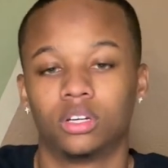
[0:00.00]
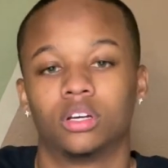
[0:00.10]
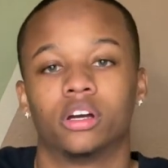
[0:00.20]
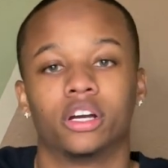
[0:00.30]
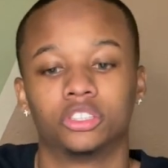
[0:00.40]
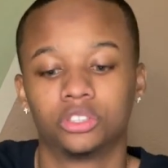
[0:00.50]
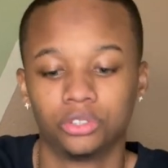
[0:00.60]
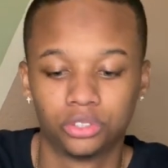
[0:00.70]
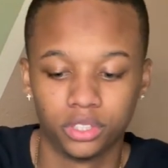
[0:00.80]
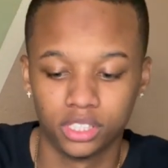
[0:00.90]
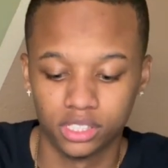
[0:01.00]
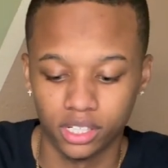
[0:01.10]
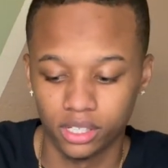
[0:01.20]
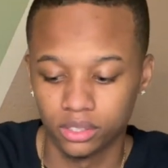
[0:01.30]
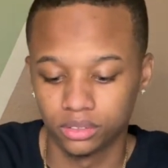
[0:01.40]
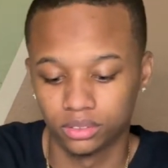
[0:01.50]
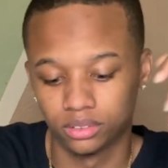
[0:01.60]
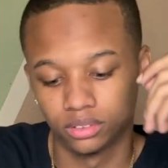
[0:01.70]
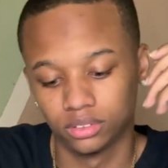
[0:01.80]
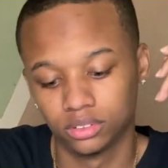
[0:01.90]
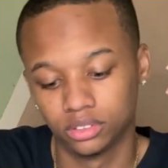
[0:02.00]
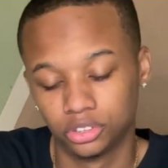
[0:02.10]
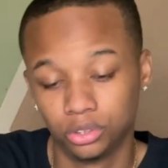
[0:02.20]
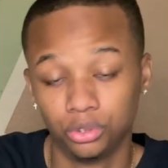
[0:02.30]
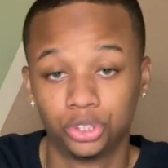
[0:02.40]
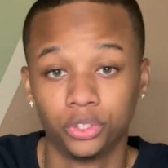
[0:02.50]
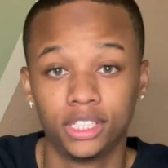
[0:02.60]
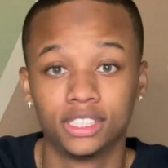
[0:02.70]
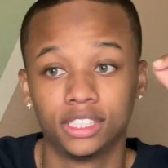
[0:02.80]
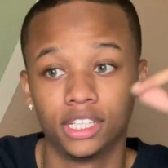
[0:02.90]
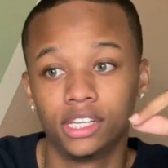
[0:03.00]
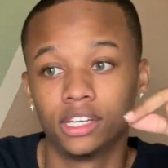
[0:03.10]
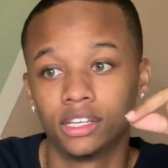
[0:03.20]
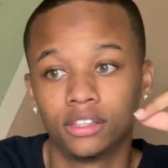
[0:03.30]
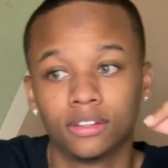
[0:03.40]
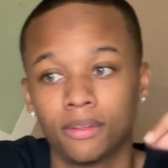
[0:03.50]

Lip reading: All right, shoestrings is out, shoe tree is in.